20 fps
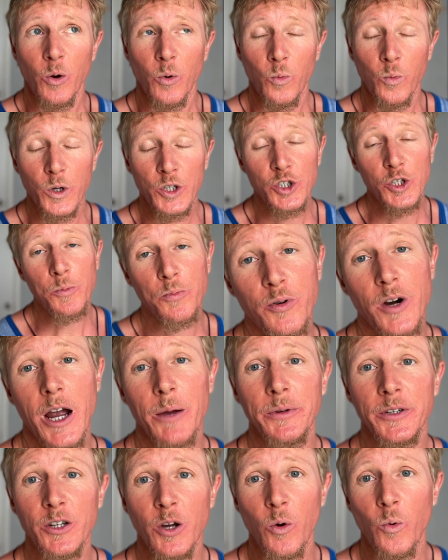which you
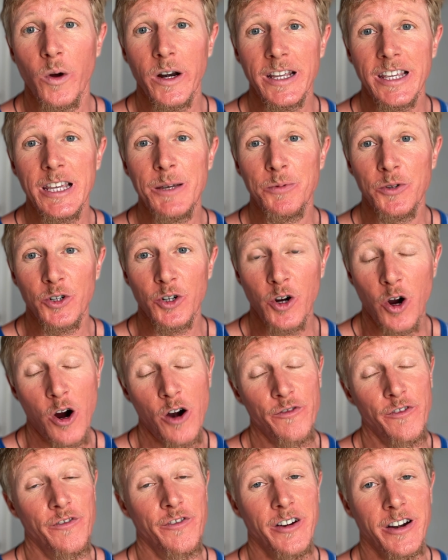probably don't want to keep in your
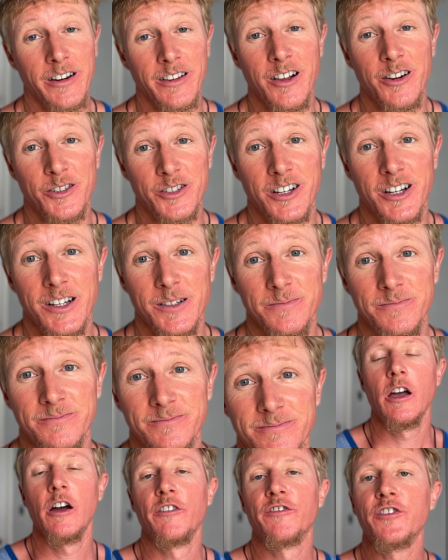car for a very long time.
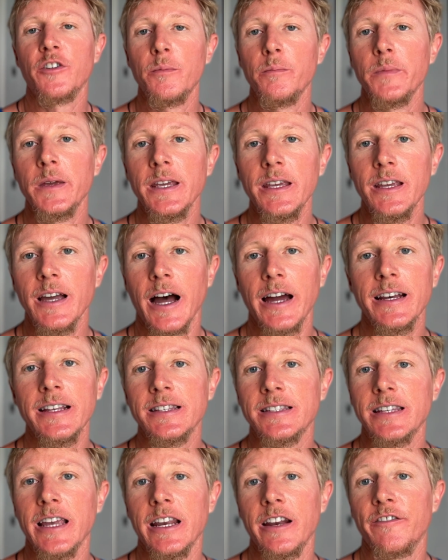For me, I
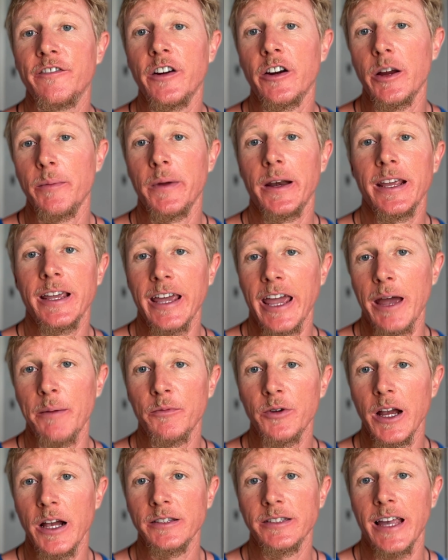didn't stay at very many
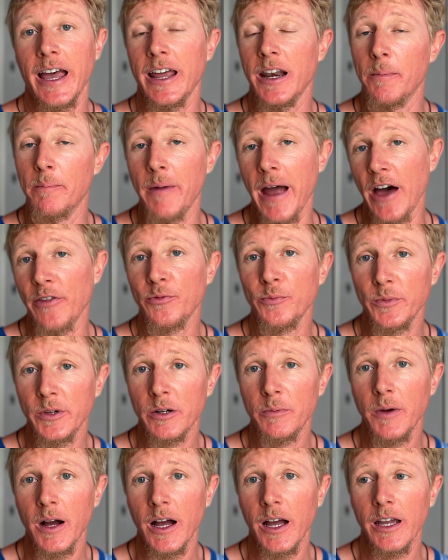campgrounds that had a bathroom
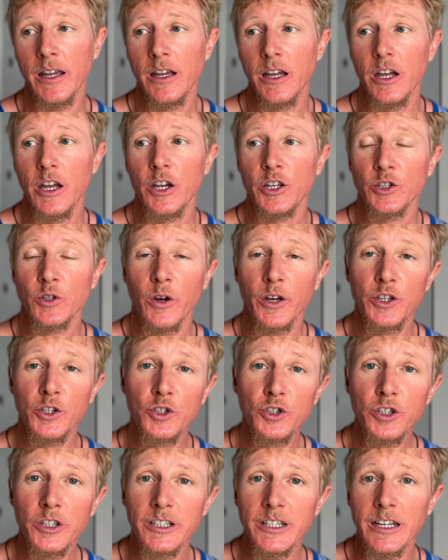nearby, so I
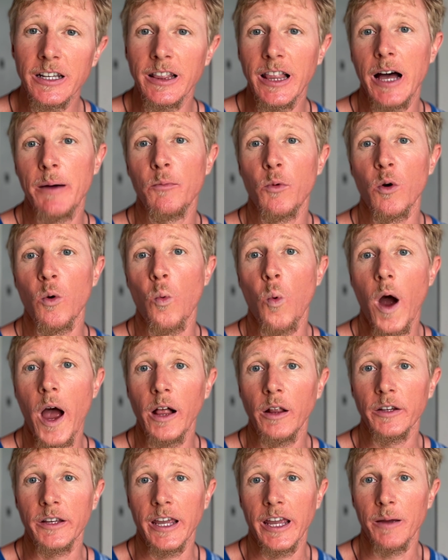usually did a lot more
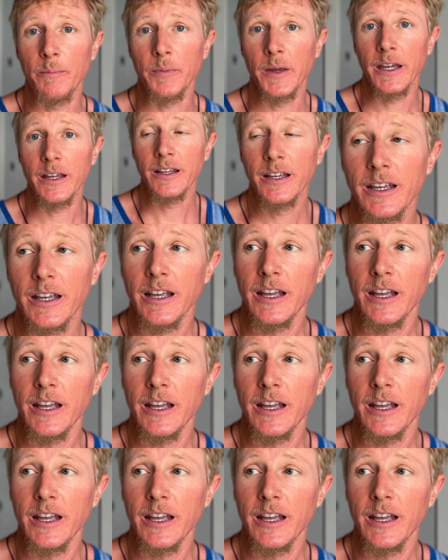wild camping.